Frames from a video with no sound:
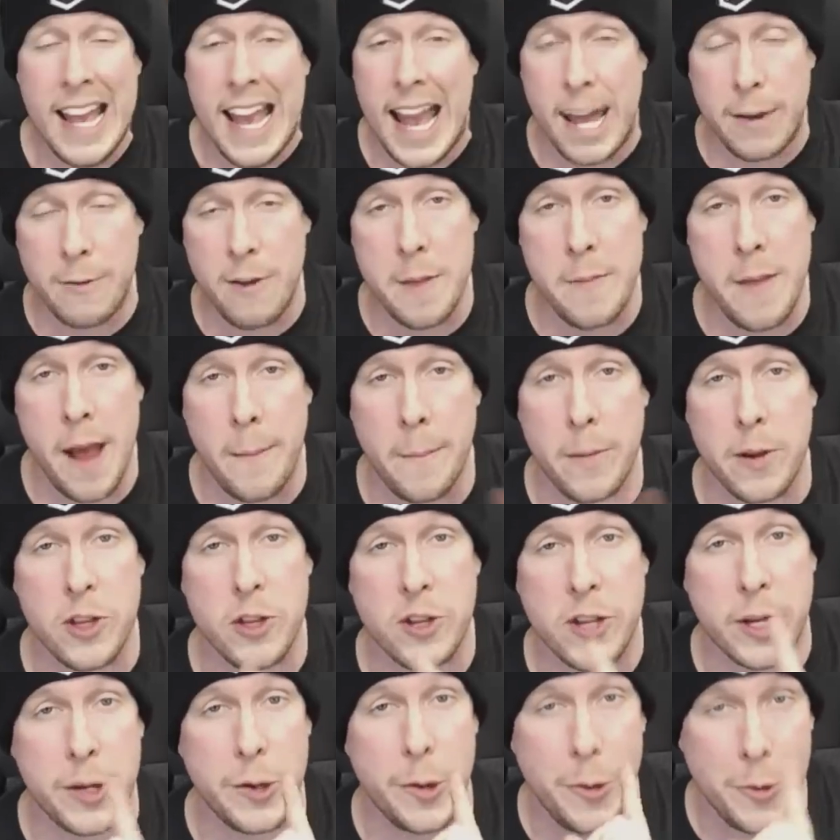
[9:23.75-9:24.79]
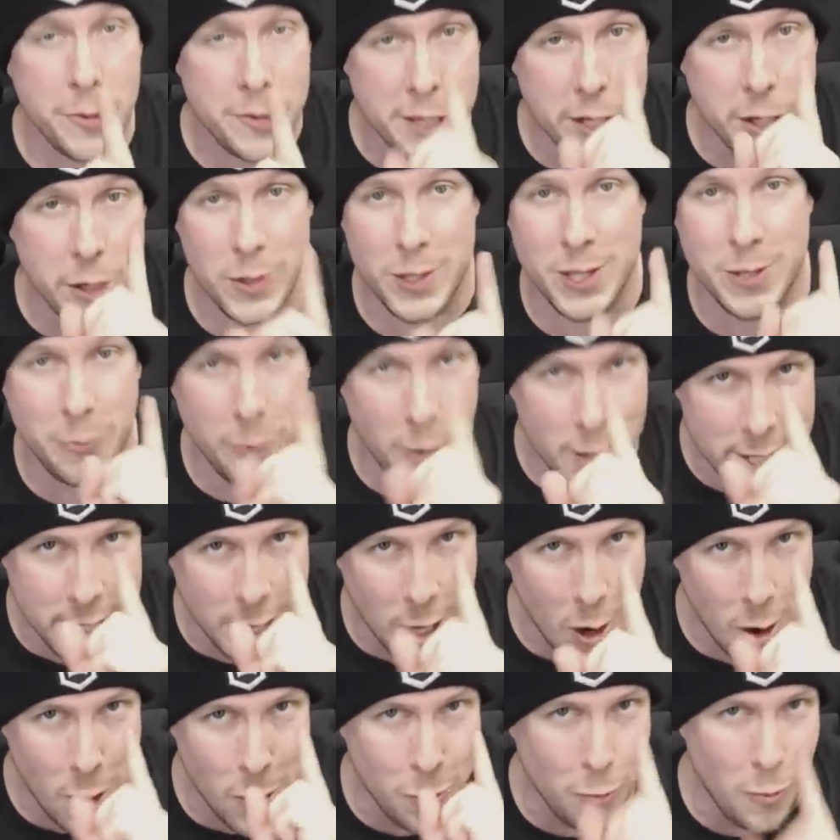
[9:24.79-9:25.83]
And remember, you can only use one
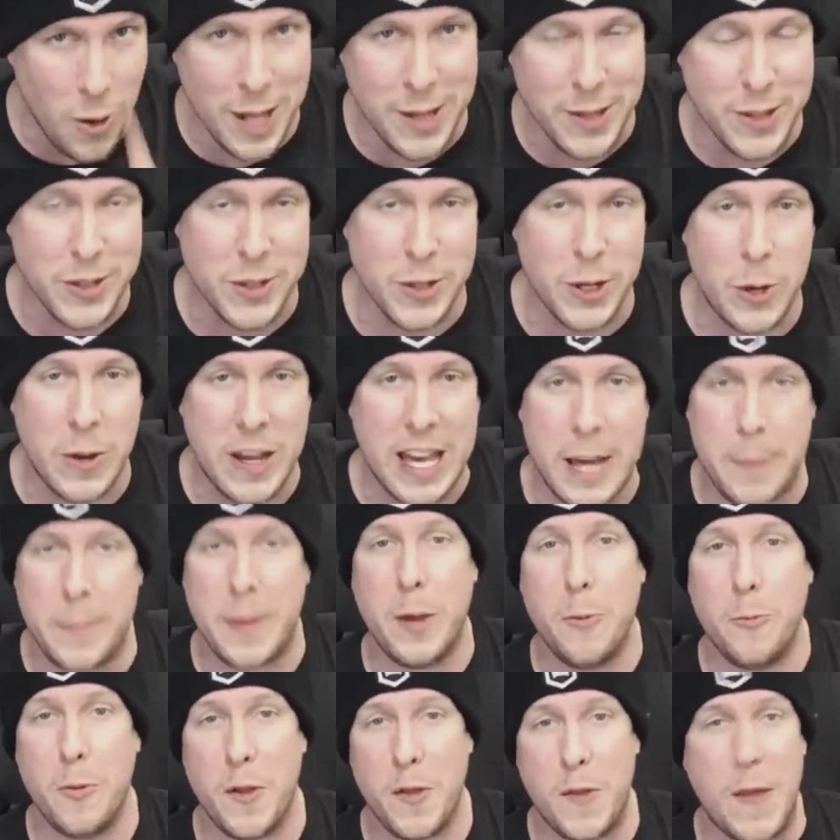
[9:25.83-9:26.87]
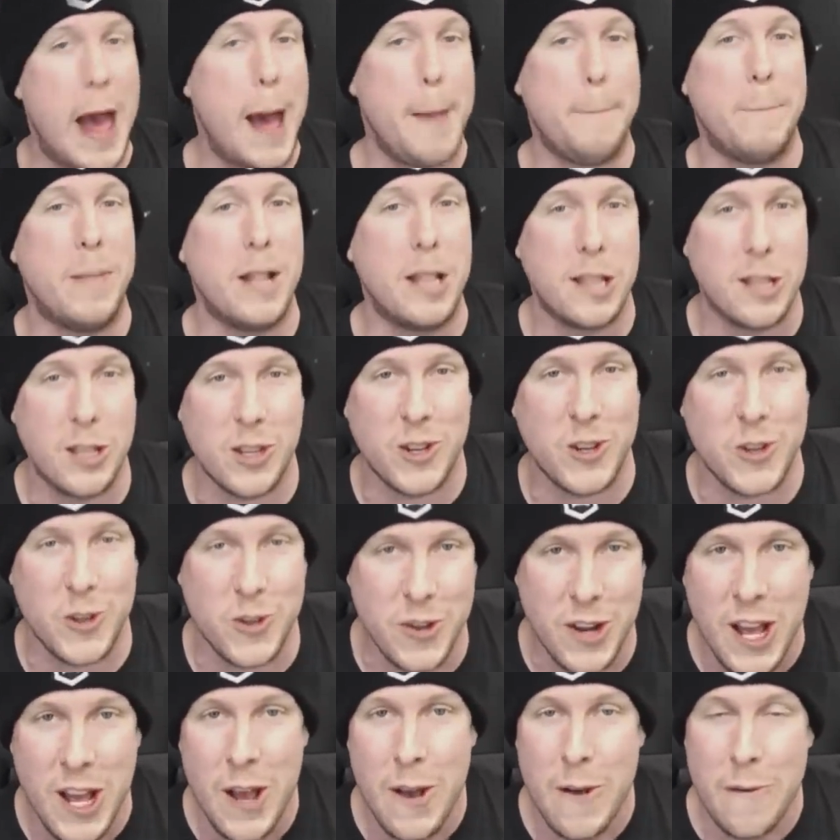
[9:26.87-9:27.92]
card once, so don't hit me with that
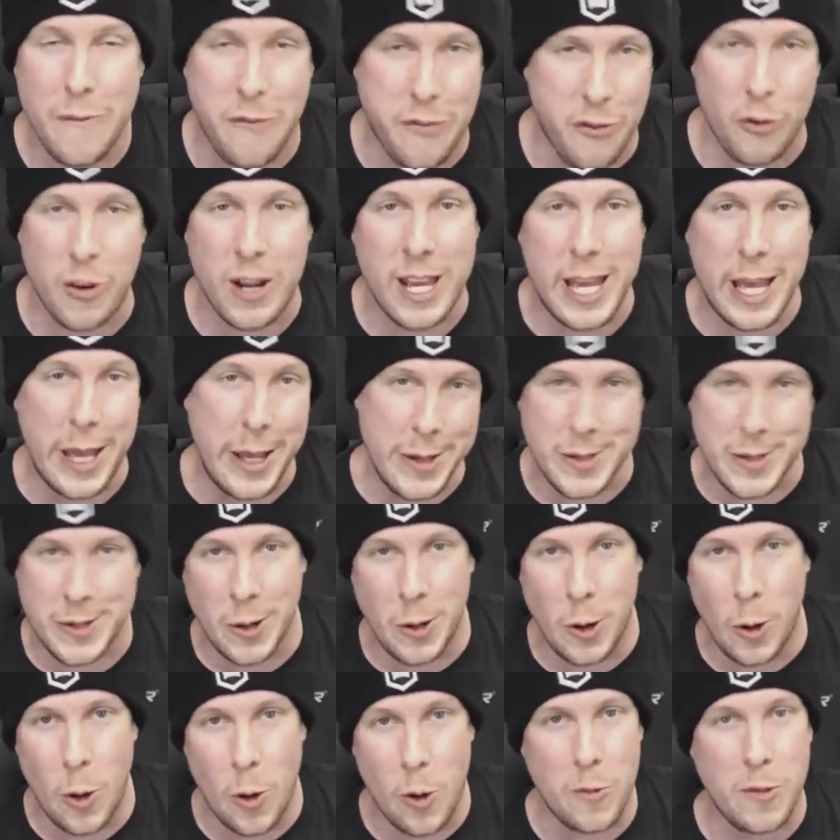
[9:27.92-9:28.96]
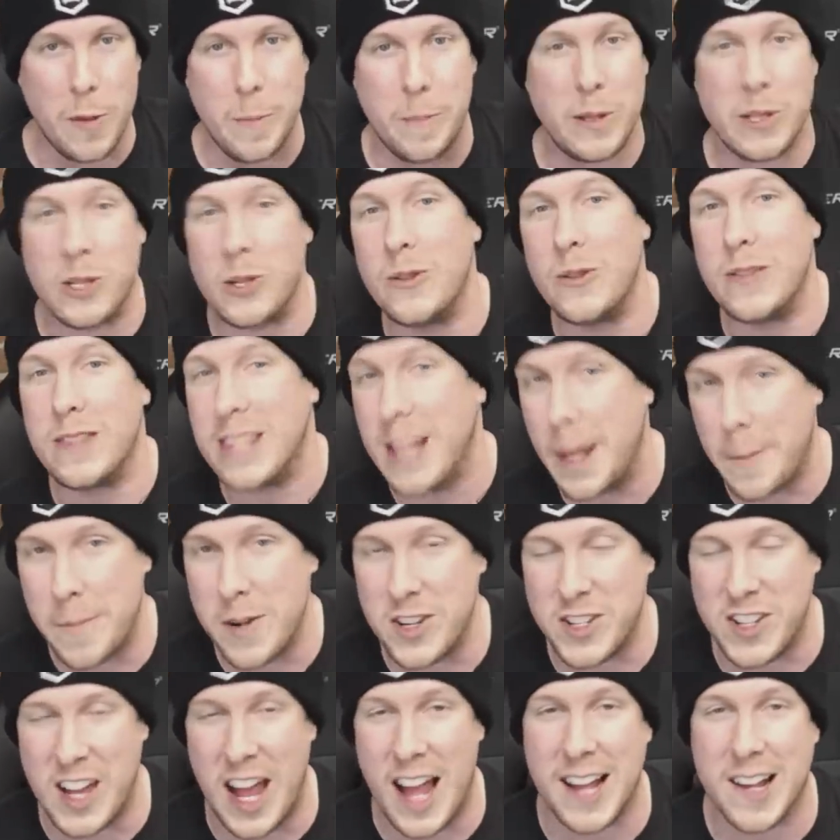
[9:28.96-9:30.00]
balloon freeze or the balloon
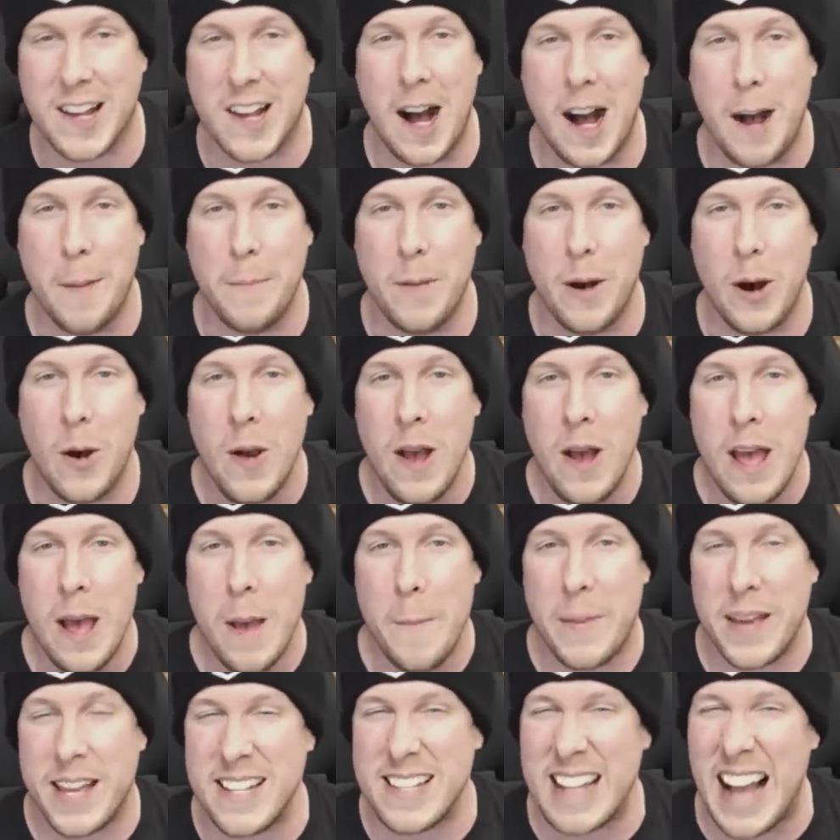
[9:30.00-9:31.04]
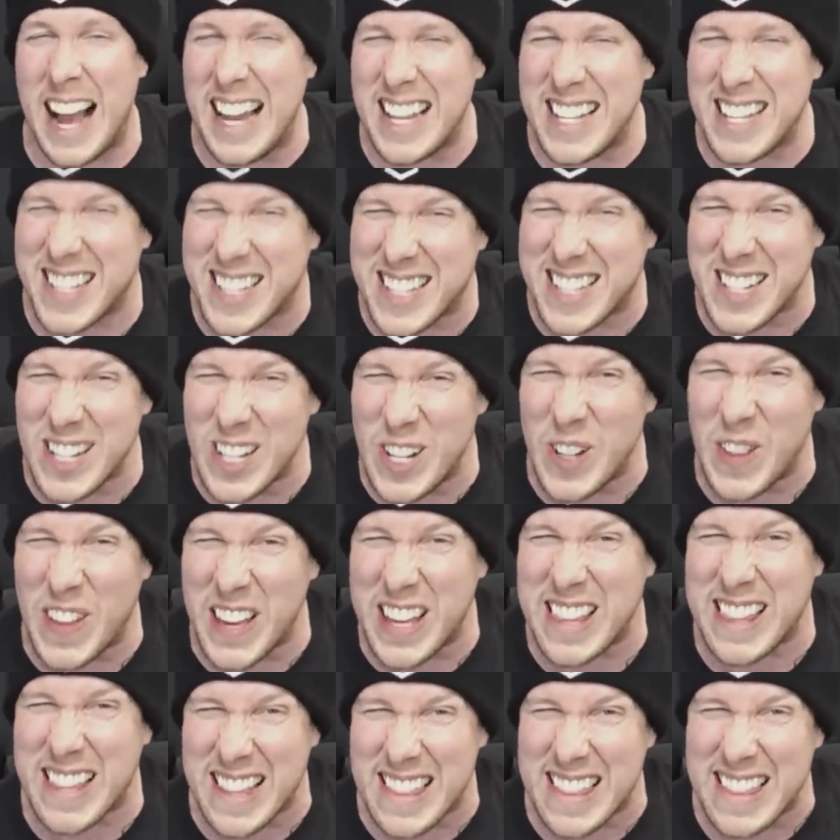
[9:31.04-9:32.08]
lumberjack combo, because I still
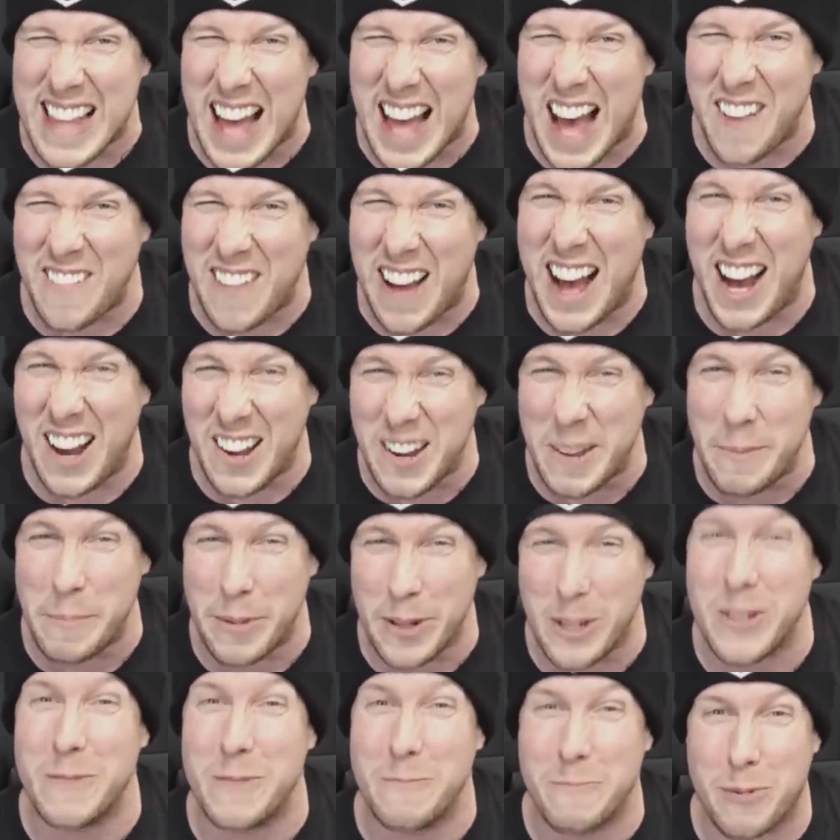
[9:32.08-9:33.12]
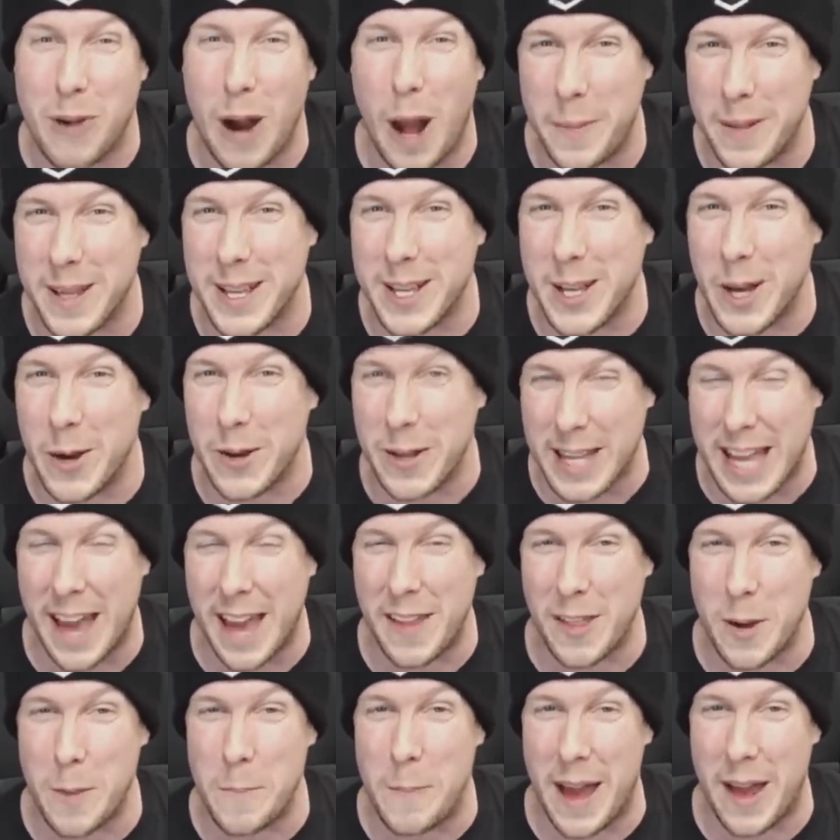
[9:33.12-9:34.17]
think that Lava Hound and balloon probably go
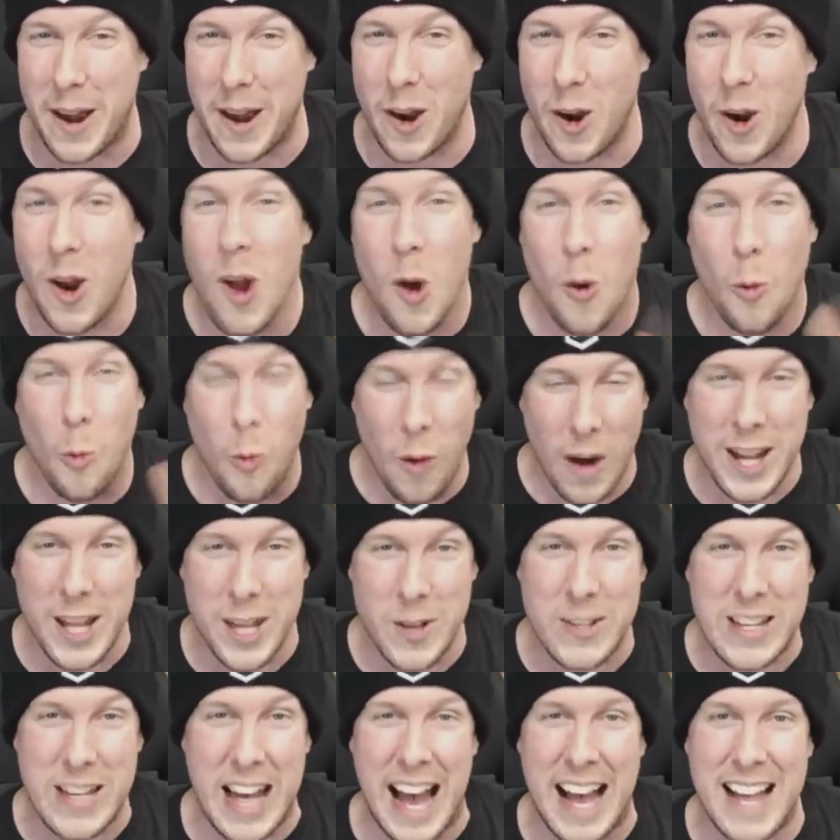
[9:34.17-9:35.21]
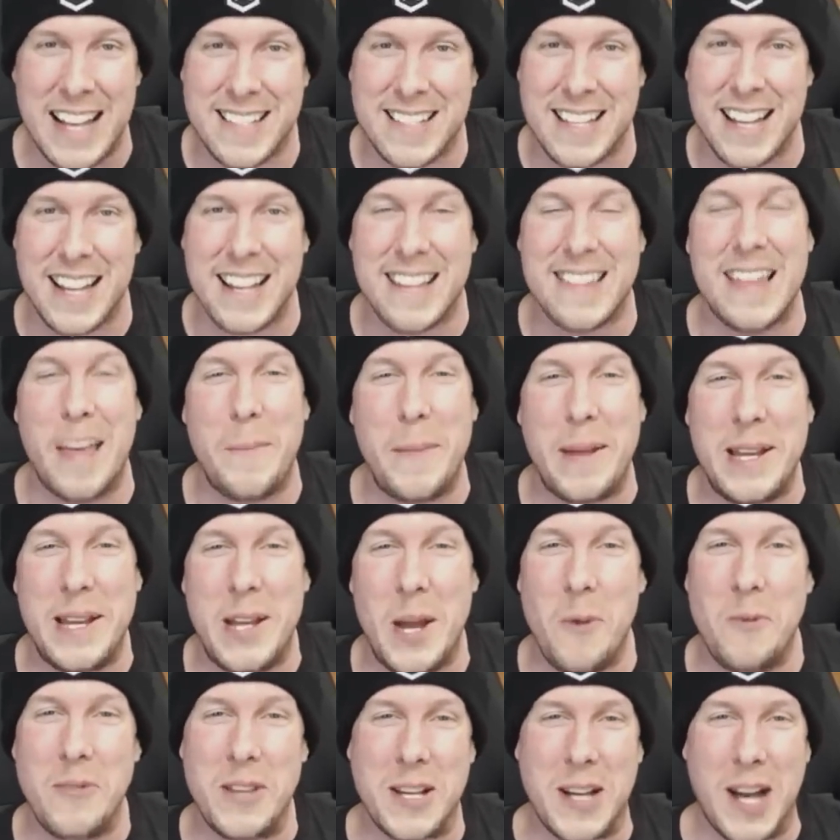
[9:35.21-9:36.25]
together better. What do you guys think? Let me
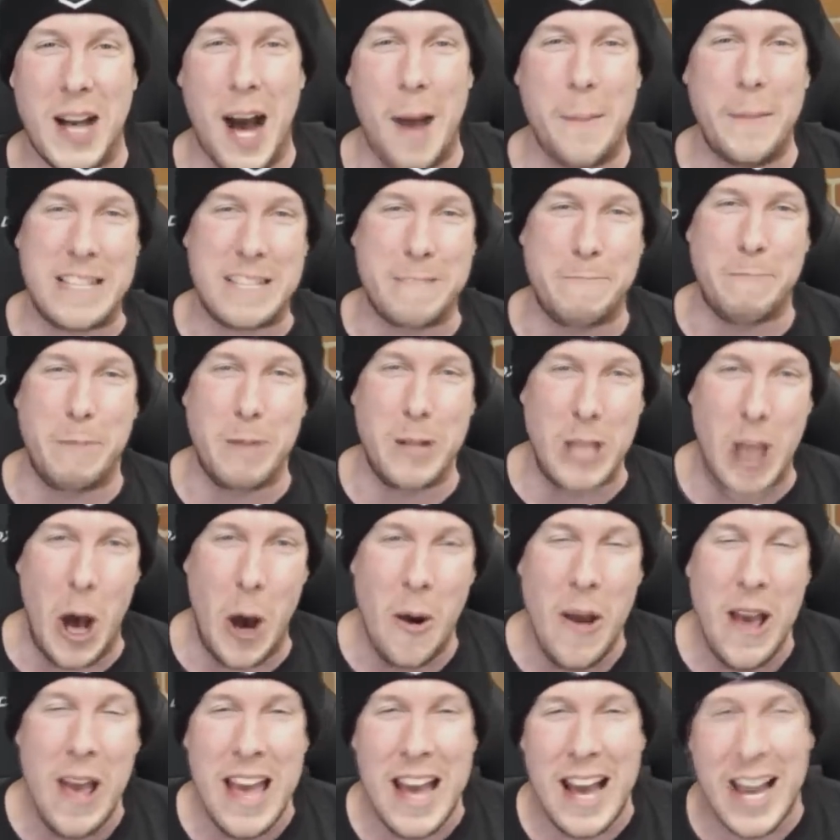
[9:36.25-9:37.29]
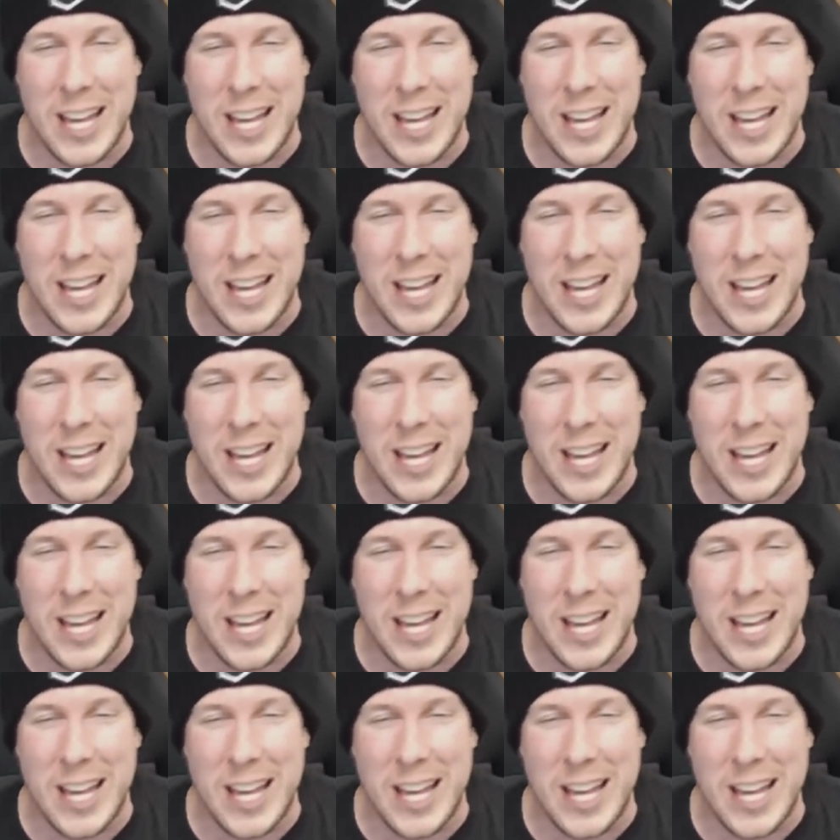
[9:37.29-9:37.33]
know in the comments below.